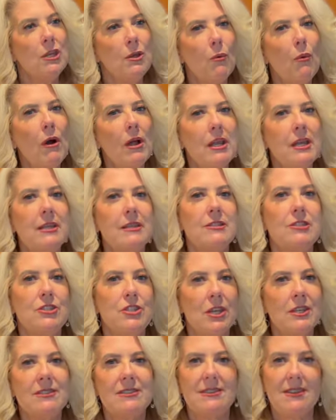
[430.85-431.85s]
You want to
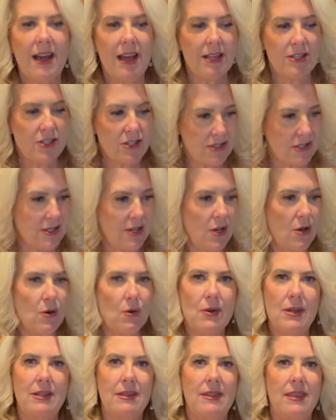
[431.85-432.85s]
just not just go
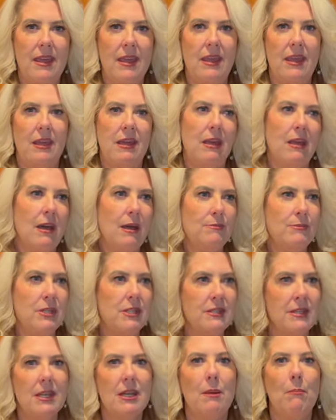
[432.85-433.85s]
and think, I'm
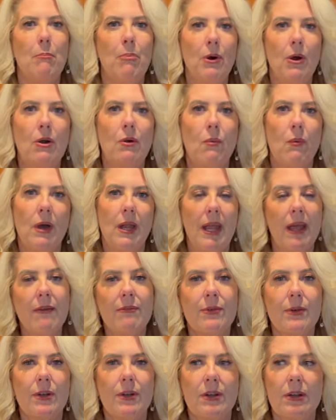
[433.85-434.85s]
just going to book
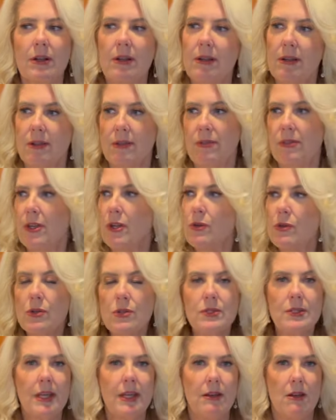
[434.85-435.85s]
whatever the
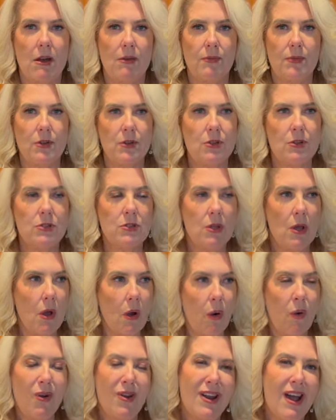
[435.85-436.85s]
cruise line offers
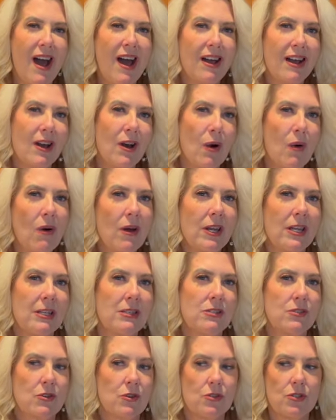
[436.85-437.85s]
or not go on
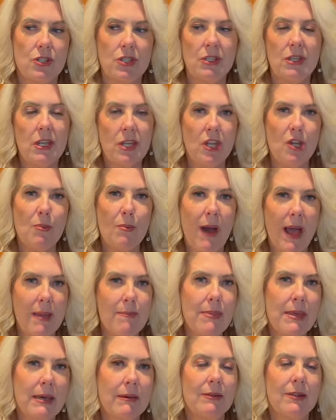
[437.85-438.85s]
excursion. You might
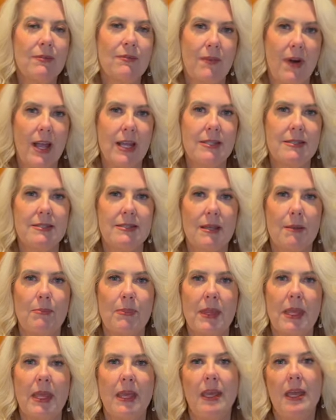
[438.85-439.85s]
be able to find
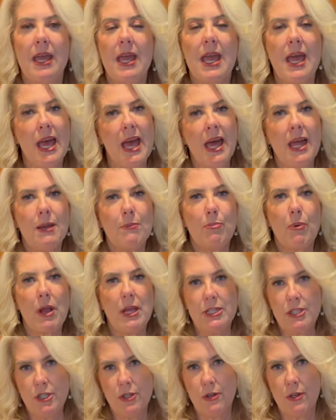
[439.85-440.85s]
something at a
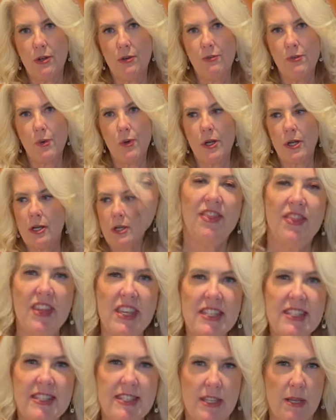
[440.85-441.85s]
price you can afford.
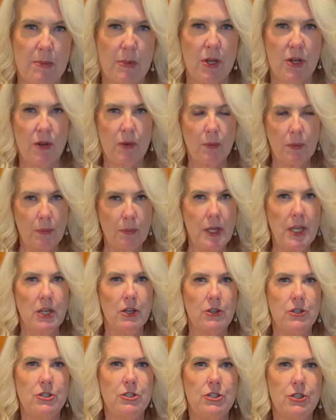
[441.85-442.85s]
This summer, when we
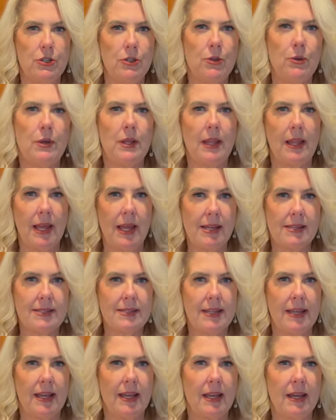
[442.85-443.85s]
go to Juneau,
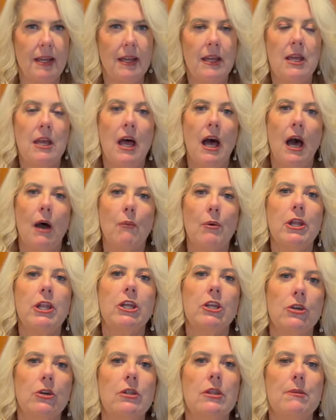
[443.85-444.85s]
Alaska, I want
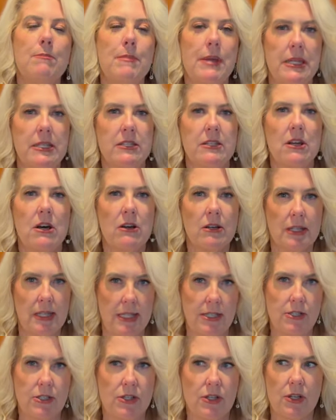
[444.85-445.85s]
to go to the Mendenhall
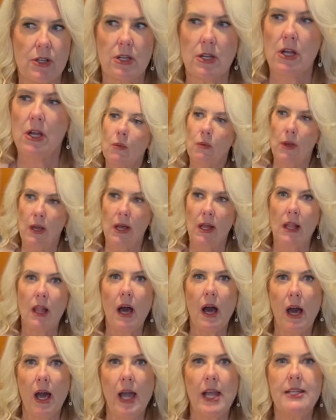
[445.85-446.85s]
Glacier. Well,
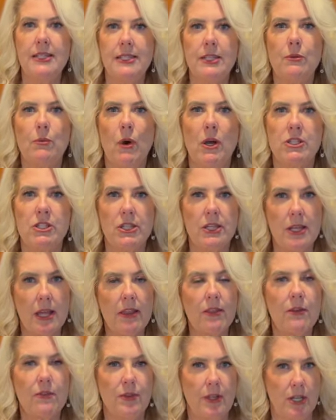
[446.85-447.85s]
I did watch
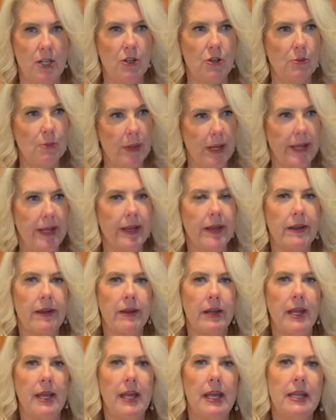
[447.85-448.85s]
another video by
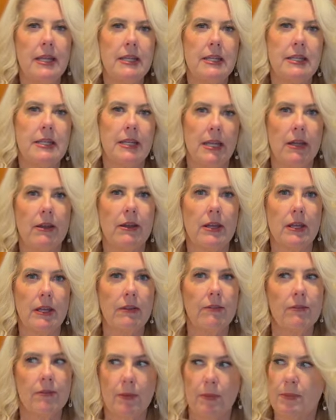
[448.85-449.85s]
Gary and
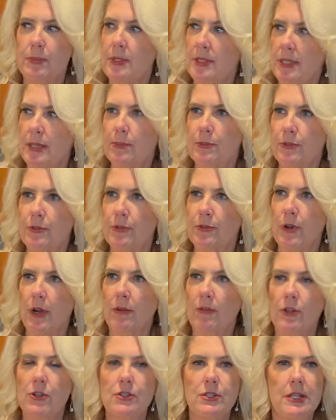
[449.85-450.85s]
Gary from Tips for
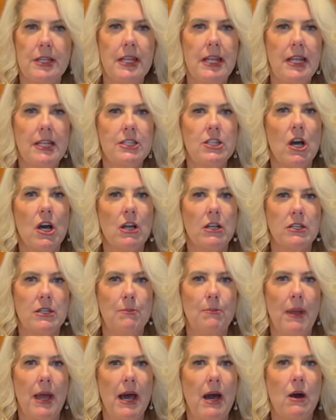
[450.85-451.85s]
Travelers, and he talked
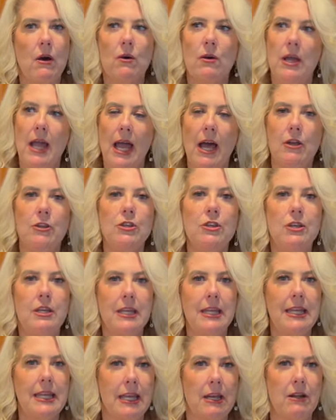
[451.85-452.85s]
about how you
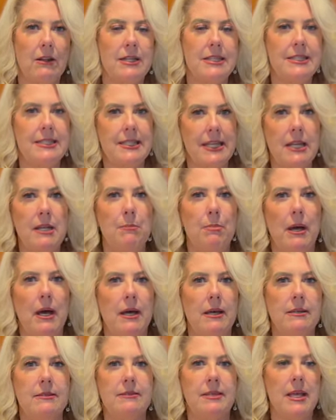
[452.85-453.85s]
can get on a city
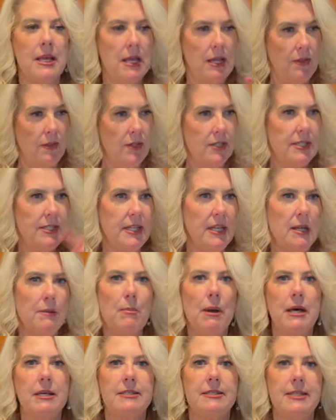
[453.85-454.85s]
bus. The city
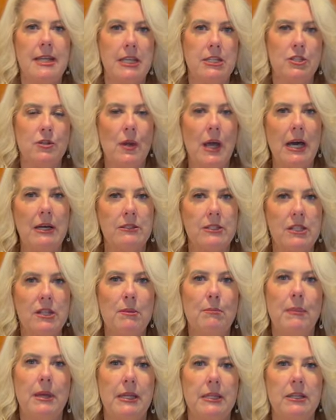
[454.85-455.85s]
bus takes you out to
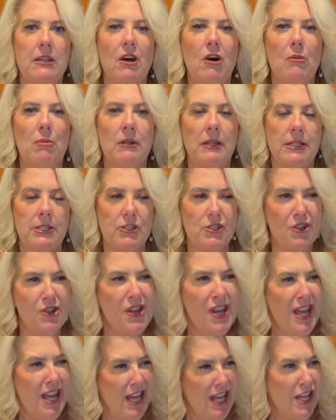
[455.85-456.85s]
the Mendenhall Glacier.
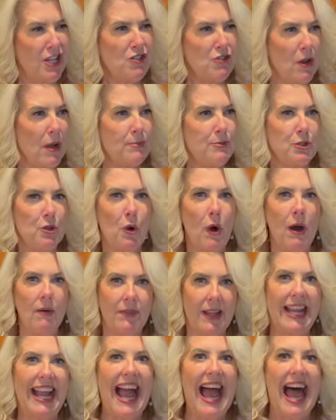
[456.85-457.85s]
It drops you off
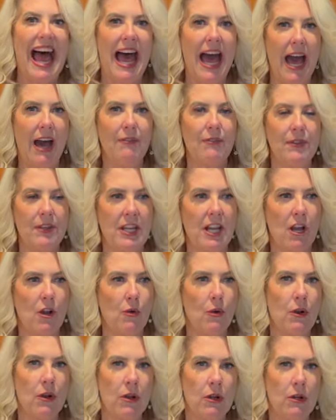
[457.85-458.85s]
like a half an
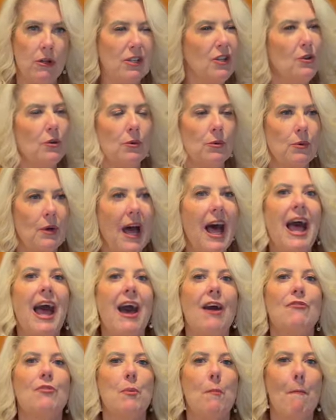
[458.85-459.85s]
hour, no, a
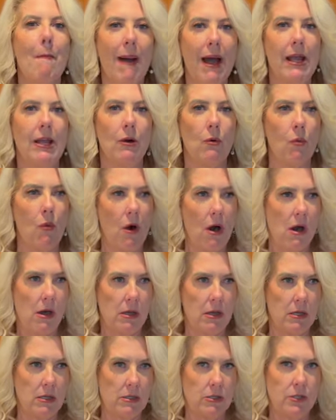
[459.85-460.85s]
half a mile walk
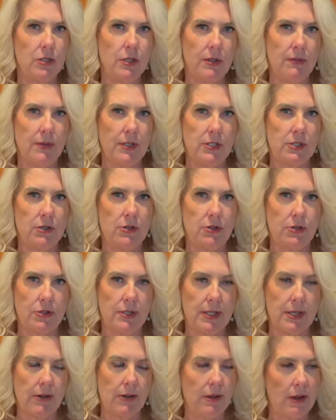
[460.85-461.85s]
to the visitor
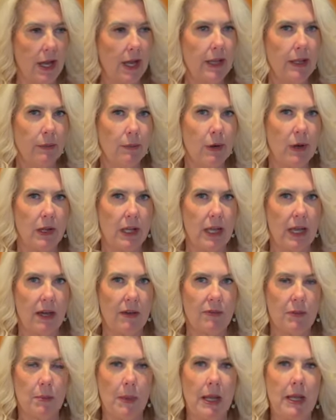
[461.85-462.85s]
center. I can walk a
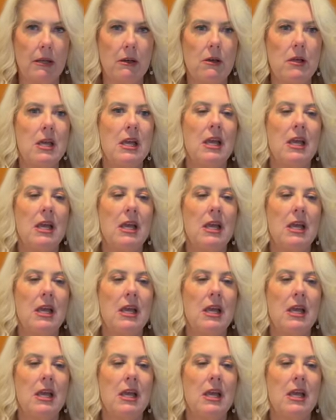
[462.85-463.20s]
half a mile.